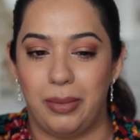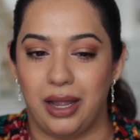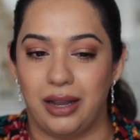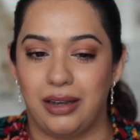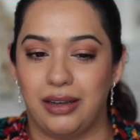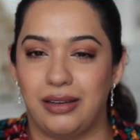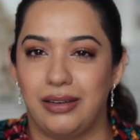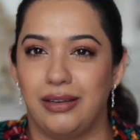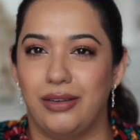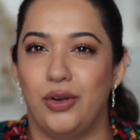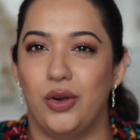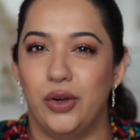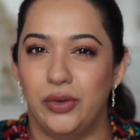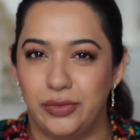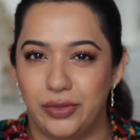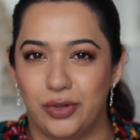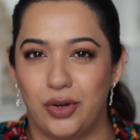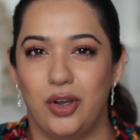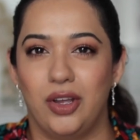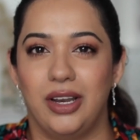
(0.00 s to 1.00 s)
But
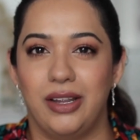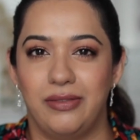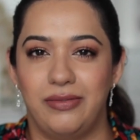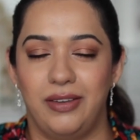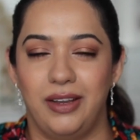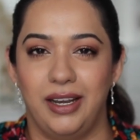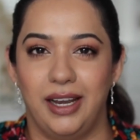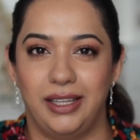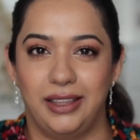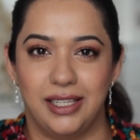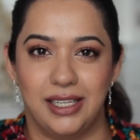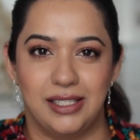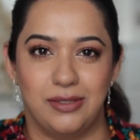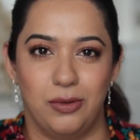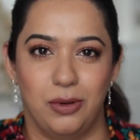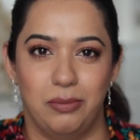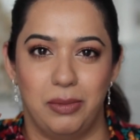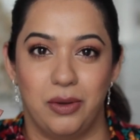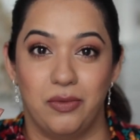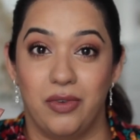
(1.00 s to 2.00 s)
overall, I feel like
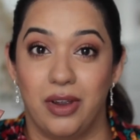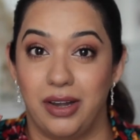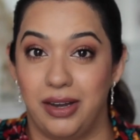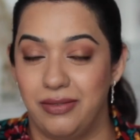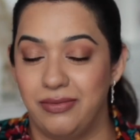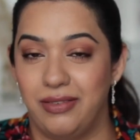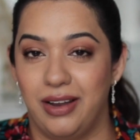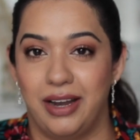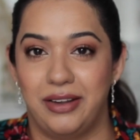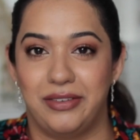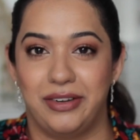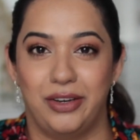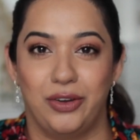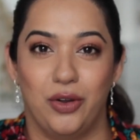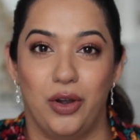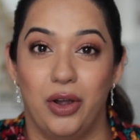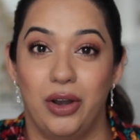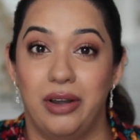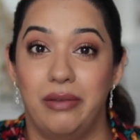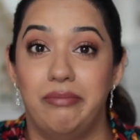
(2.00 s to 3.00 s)
this will be very
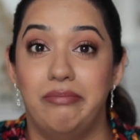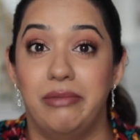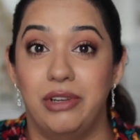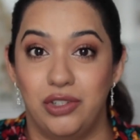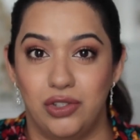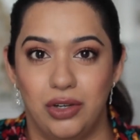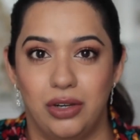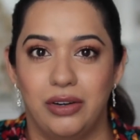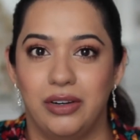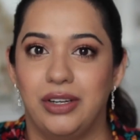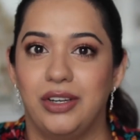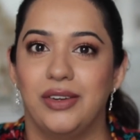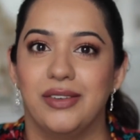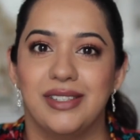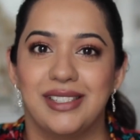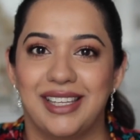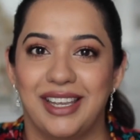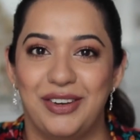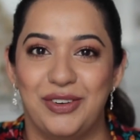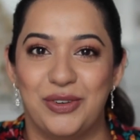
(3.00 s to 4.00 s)
flattering on
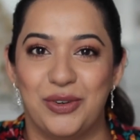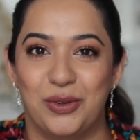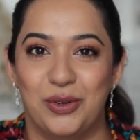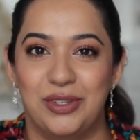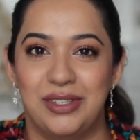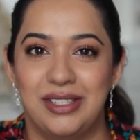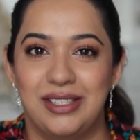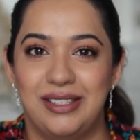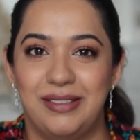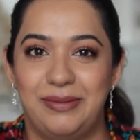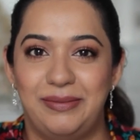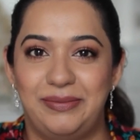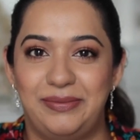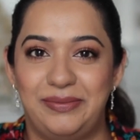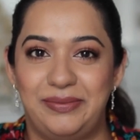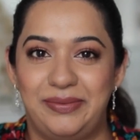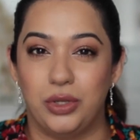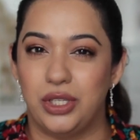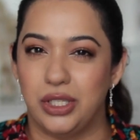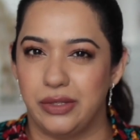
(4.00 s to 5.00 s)
majority of skin tones,
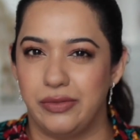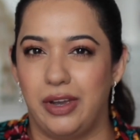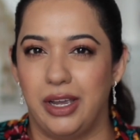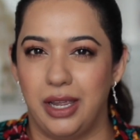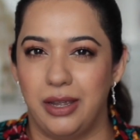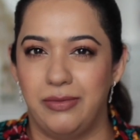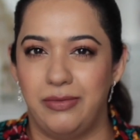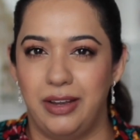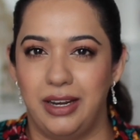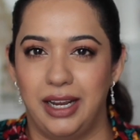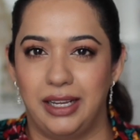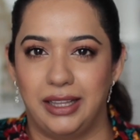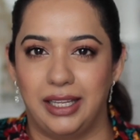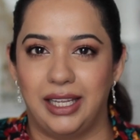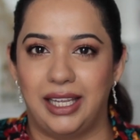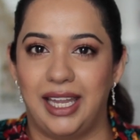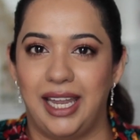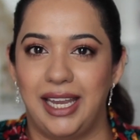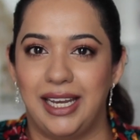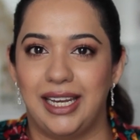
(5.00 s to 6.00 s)
which is why I feel
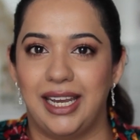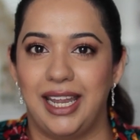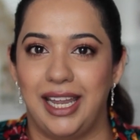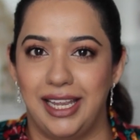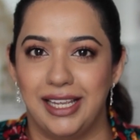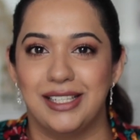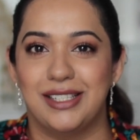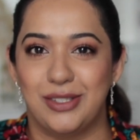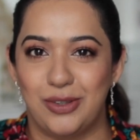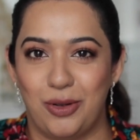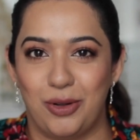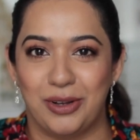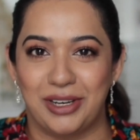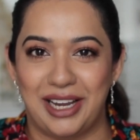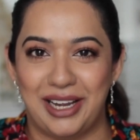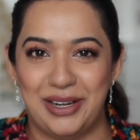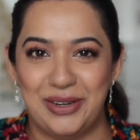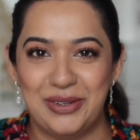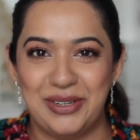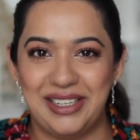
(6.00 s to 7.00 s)
like the kit is
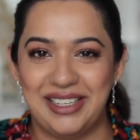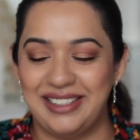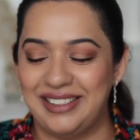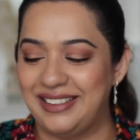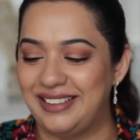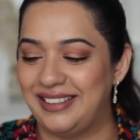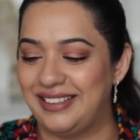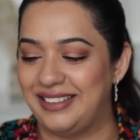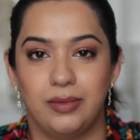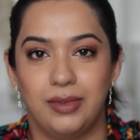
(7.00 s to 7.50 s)
sold out.